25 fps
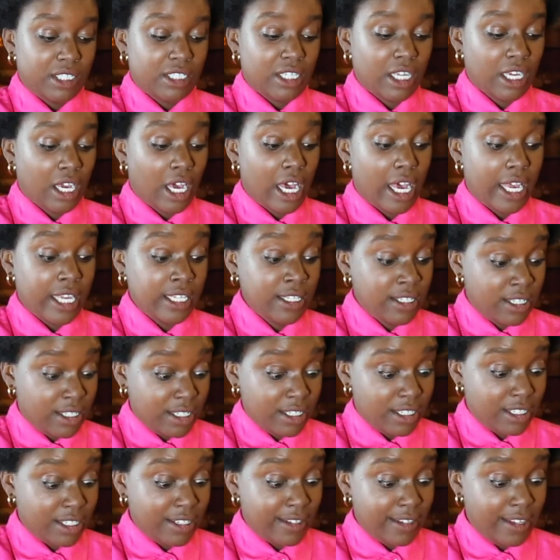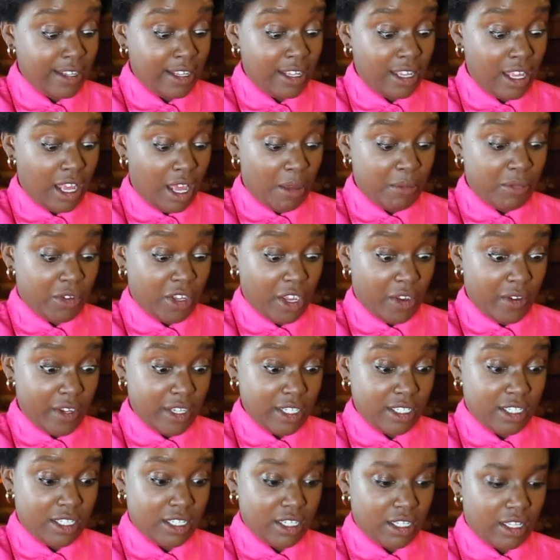Guys, I'm
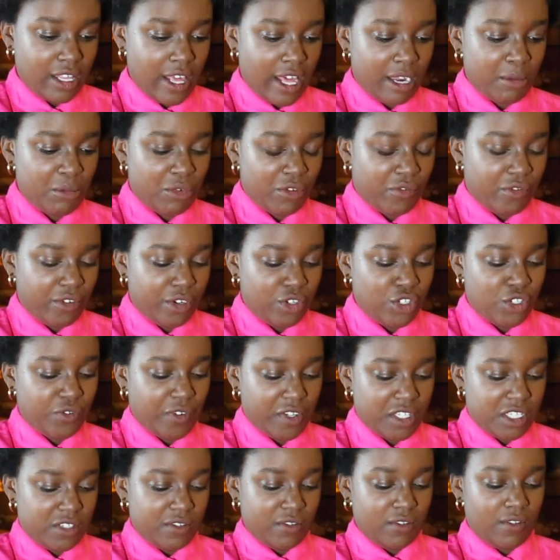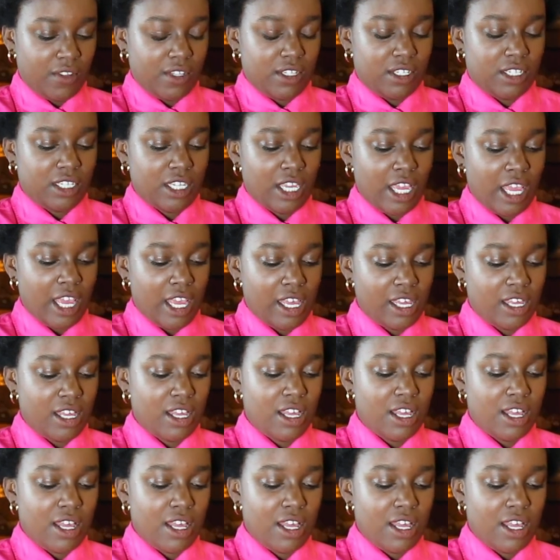going to the Edinburgh Fringe Festival this year.